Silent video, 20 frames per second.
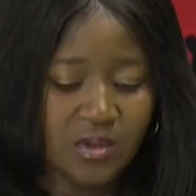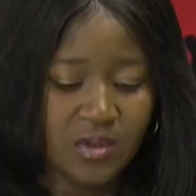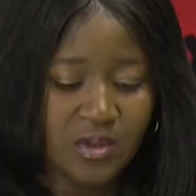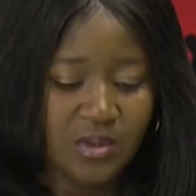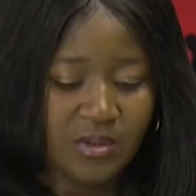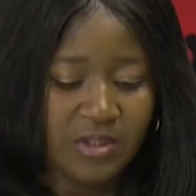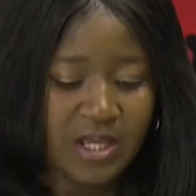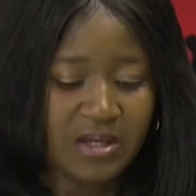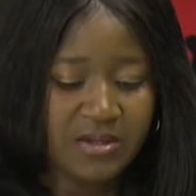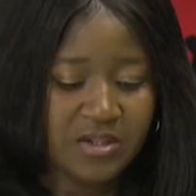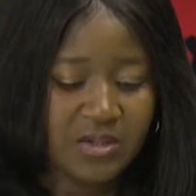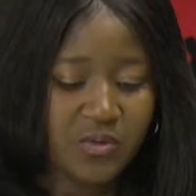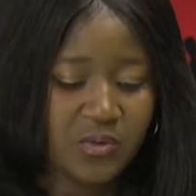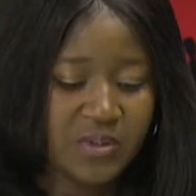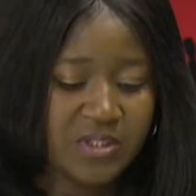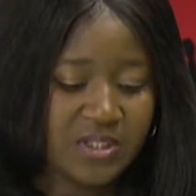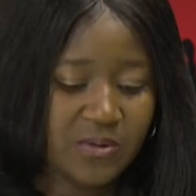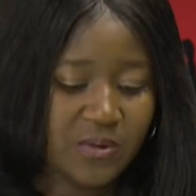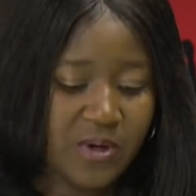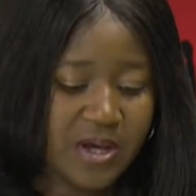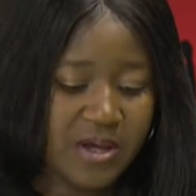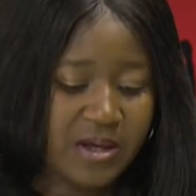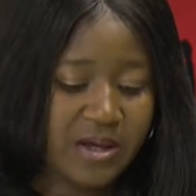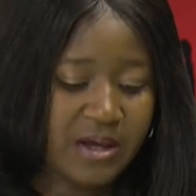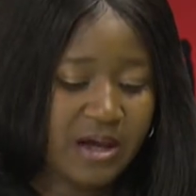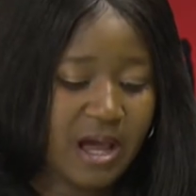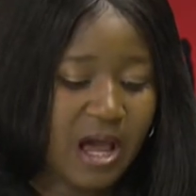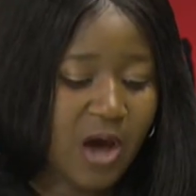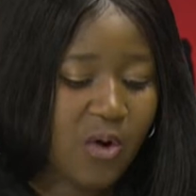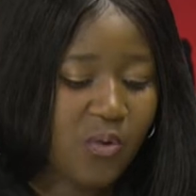that was the one.
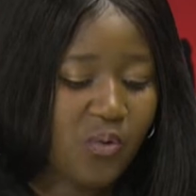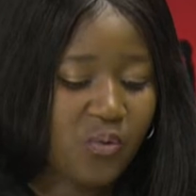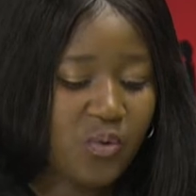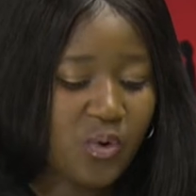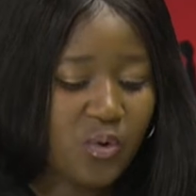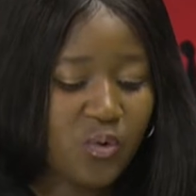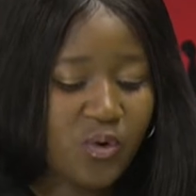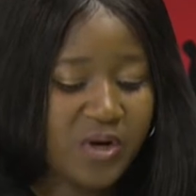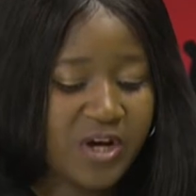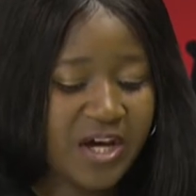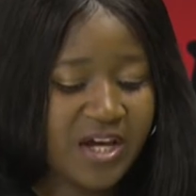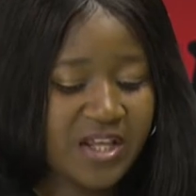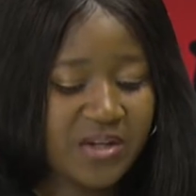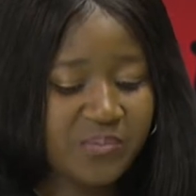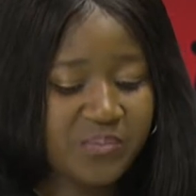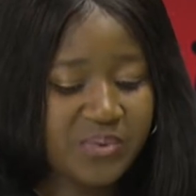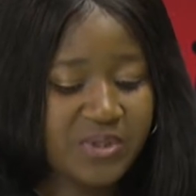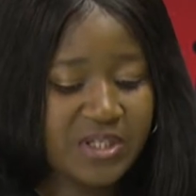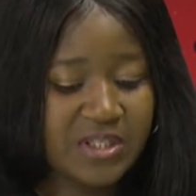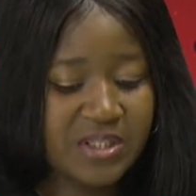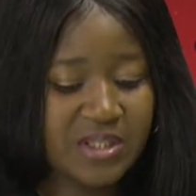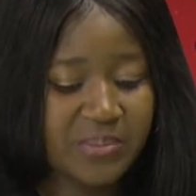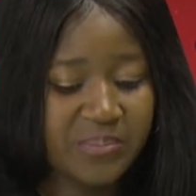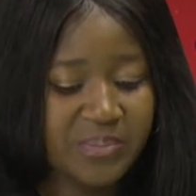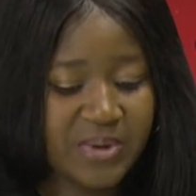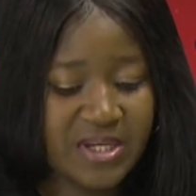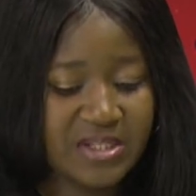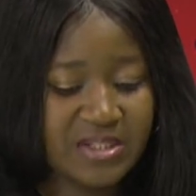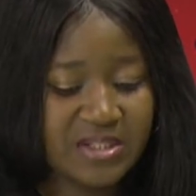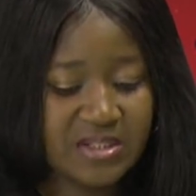Who can be the
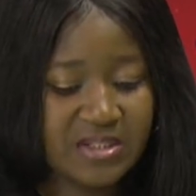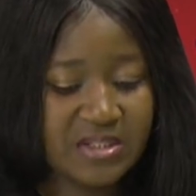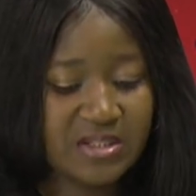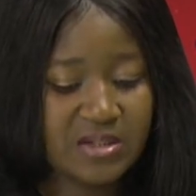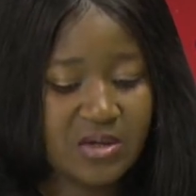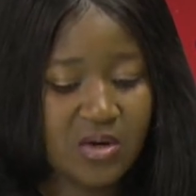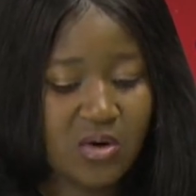best